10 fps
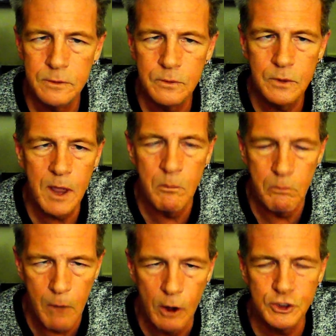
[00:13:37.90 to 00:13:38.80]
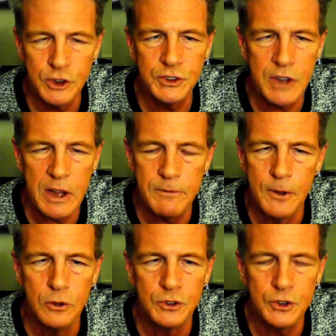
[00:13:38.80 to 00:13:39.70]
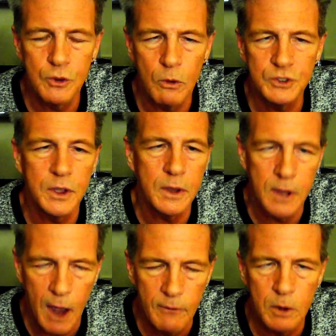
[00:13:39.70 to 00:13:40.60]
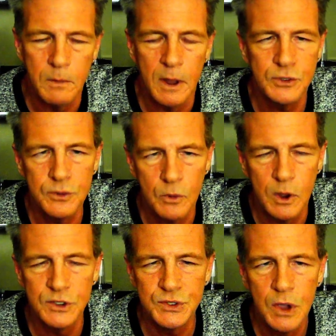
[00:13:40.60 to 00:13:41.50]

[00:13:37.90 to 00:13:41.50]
emergency food stores. The government was